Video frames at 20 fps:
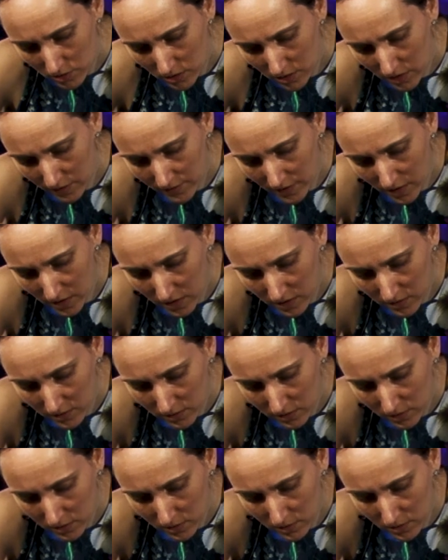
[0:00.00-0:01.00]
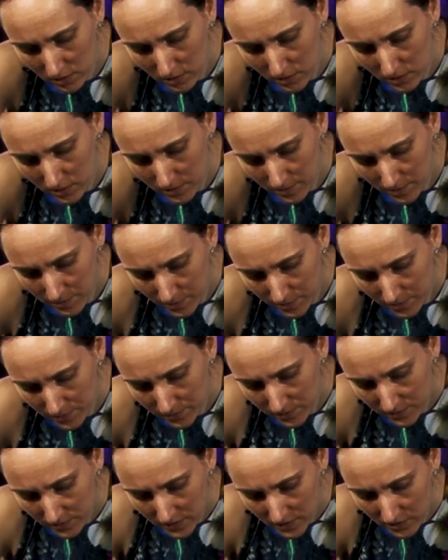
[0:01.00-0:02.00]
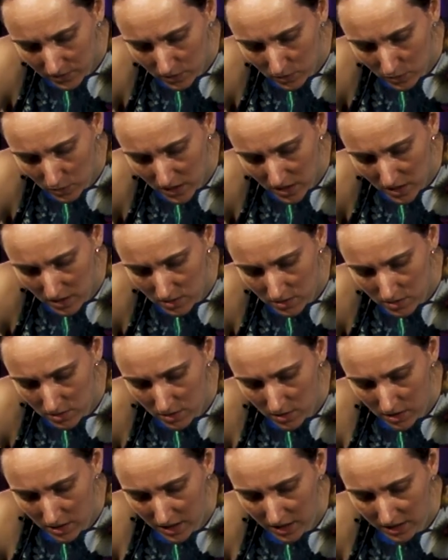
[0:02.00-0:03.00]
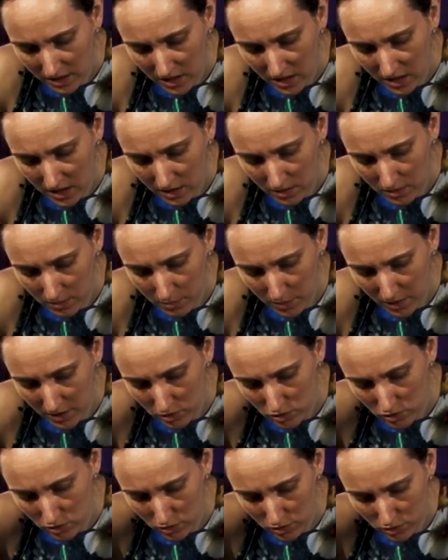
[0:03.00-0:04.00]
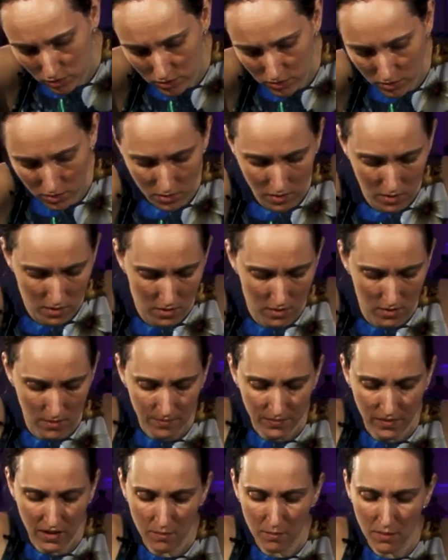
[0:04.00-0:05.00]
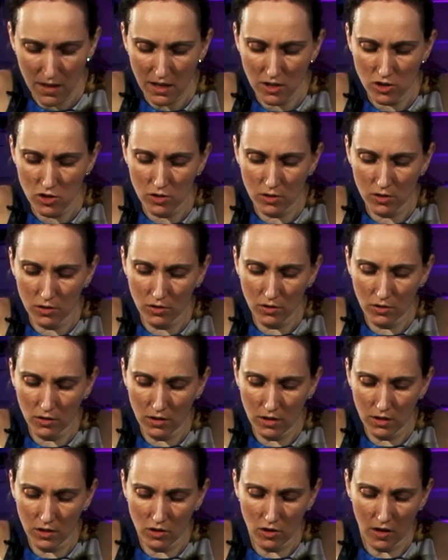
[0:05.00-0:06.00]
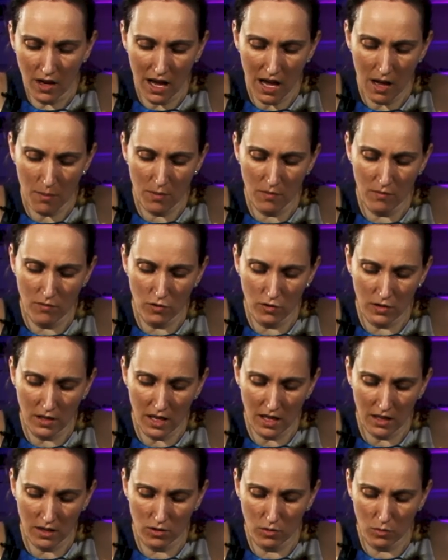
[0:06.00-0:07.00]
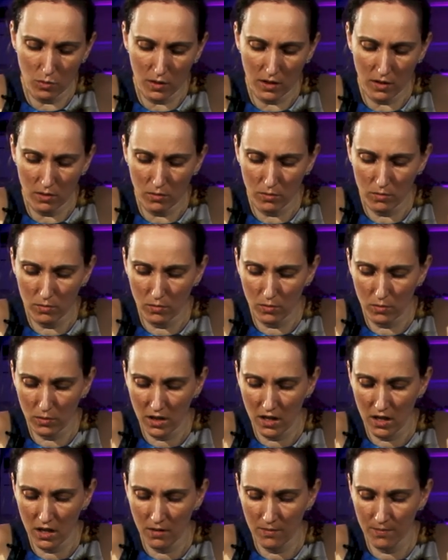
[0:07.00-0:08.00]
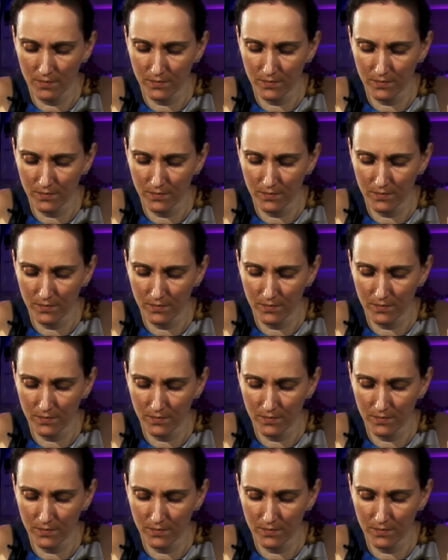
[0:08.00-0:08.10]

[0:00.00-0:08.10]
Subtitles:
give it a little squeeze. Again, pinchers, and make sure you're happy with your neck as well, okay?